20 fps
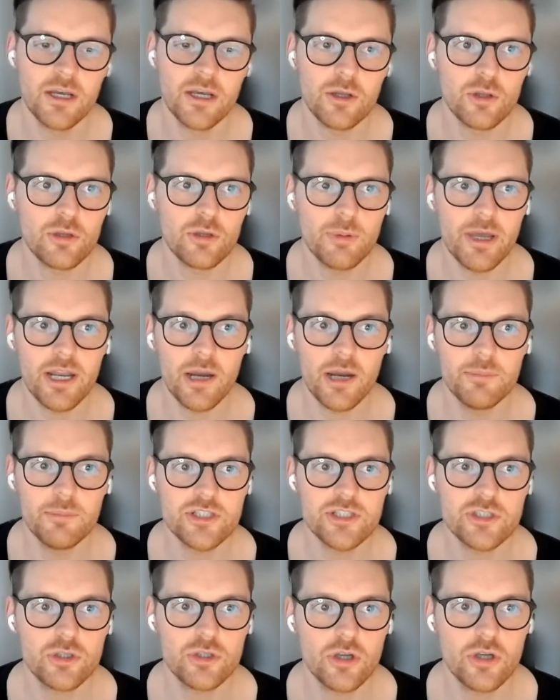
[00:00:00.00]
Look, man, I'm
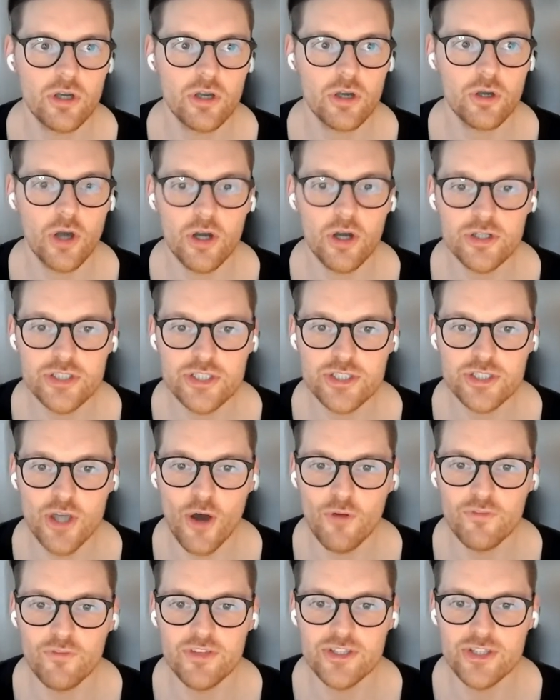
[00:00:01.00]
just conscious
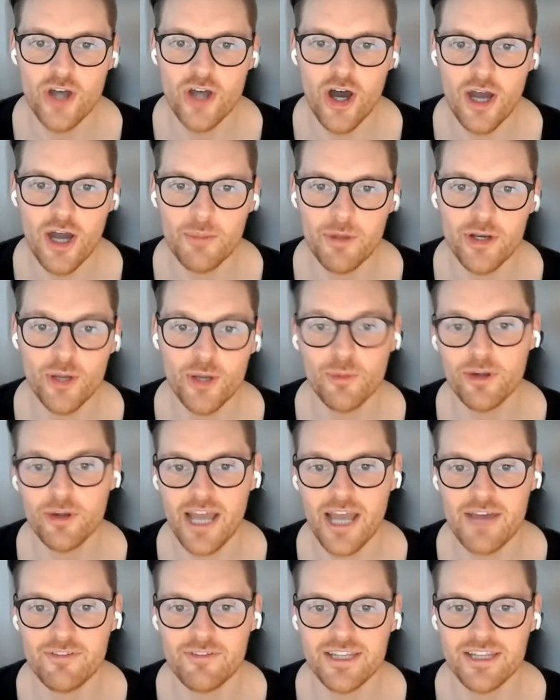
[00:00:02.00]
of the time. I know we're going to
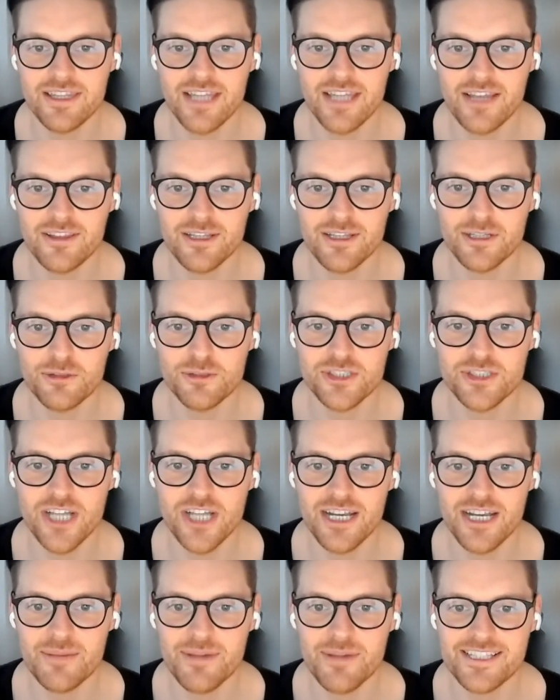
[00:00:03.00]
have another little
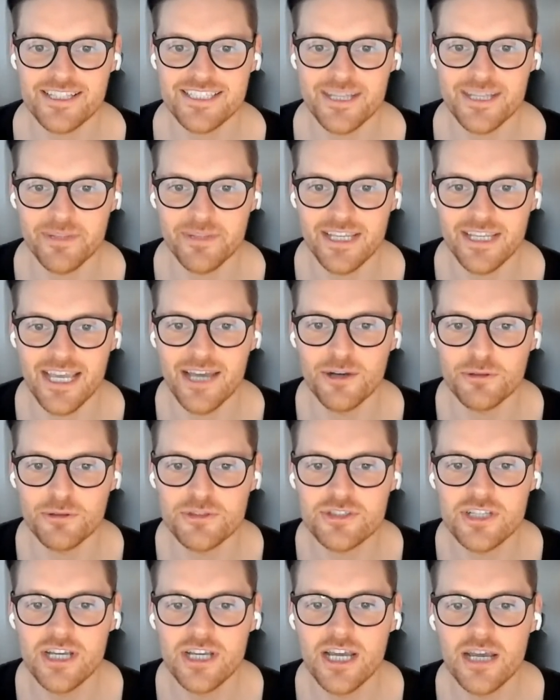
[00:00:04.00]
chat about something
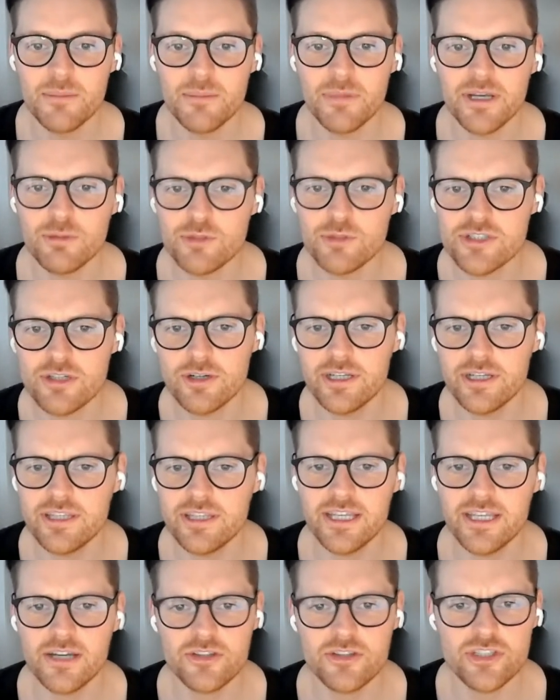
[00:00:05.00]
else, but was there
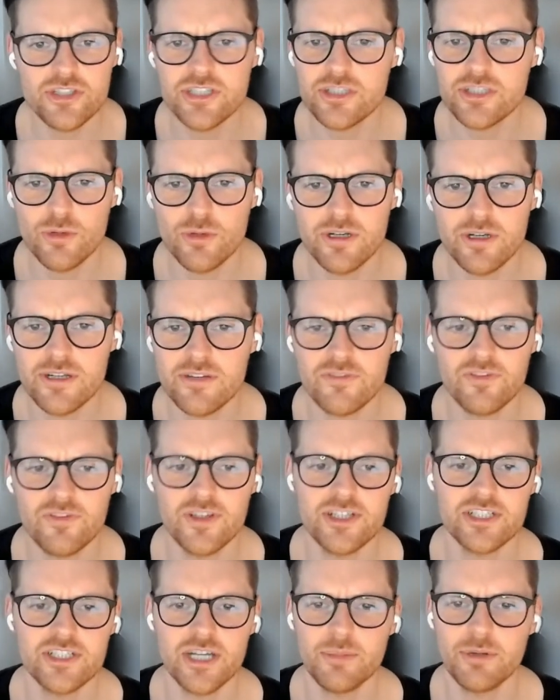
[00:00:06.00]
anything else you just wanted to
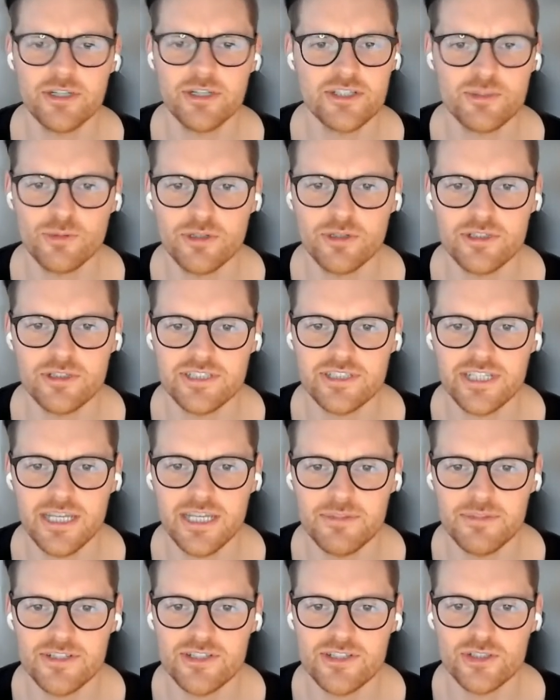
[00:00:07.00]
finish up? I just wanted to
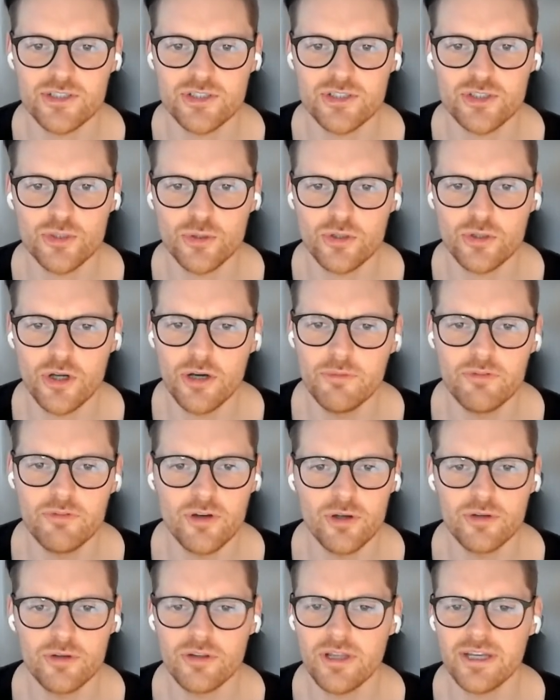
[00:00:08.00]
keep this a short
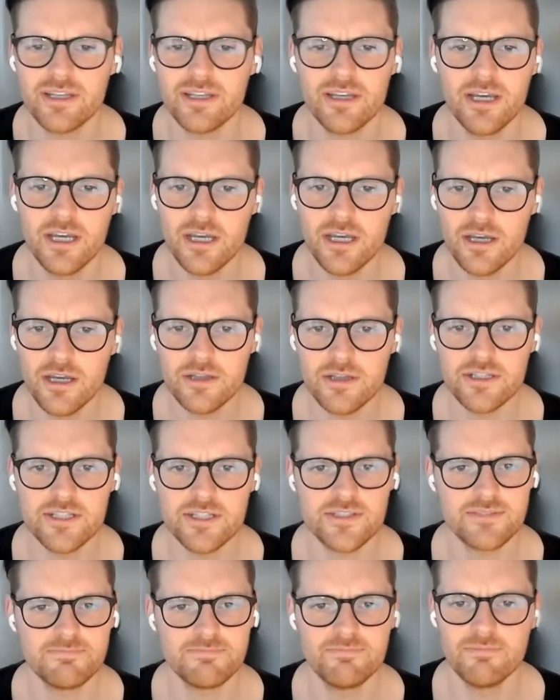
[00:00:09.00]
convo, like
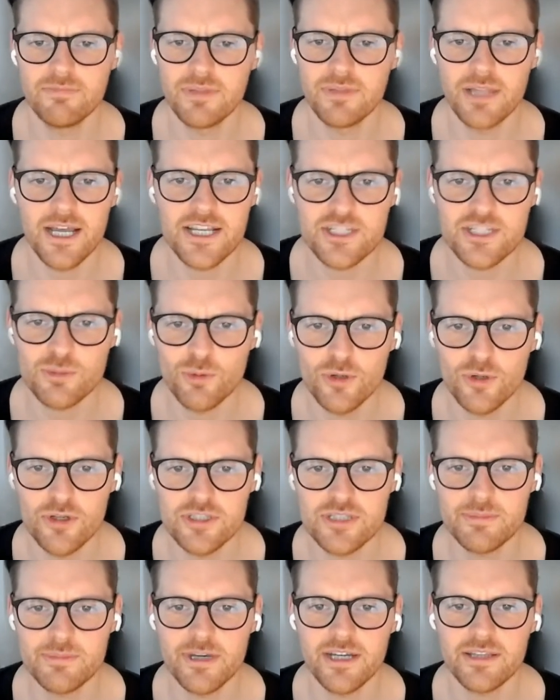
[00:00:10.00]
just last
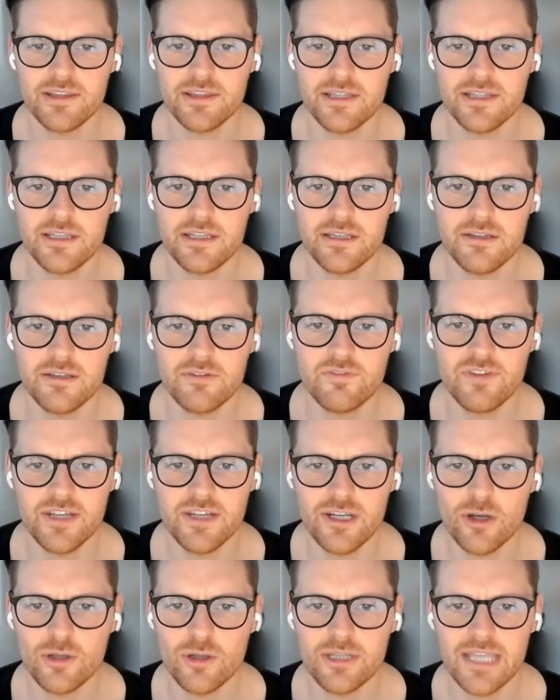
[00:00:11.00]
words about the
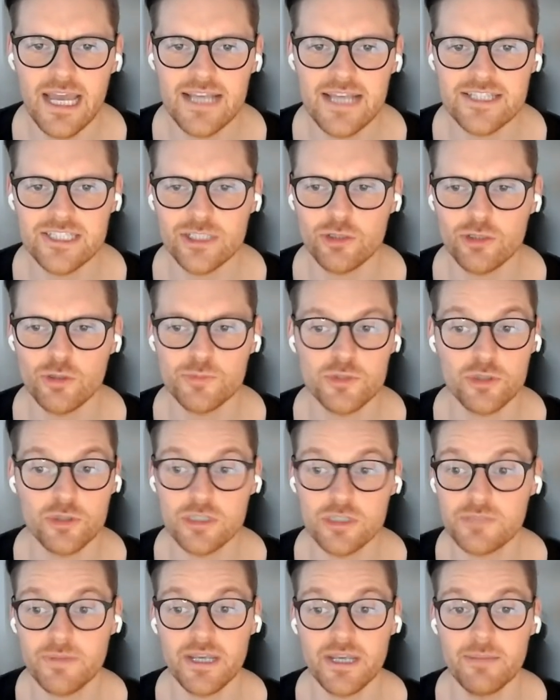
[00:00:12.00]
feed-only asset groups or
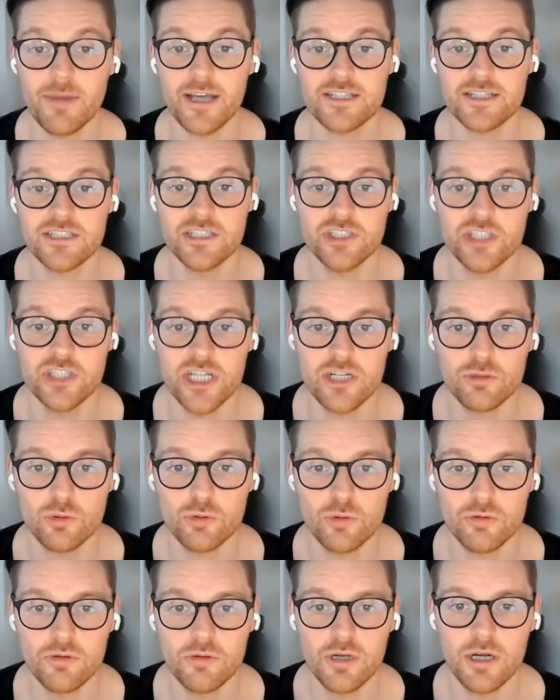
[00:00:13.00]
just PMax in
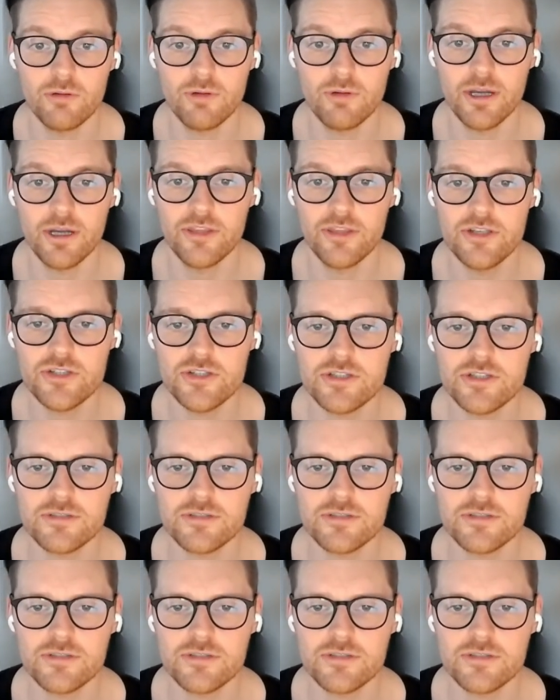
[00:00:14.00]
general around this.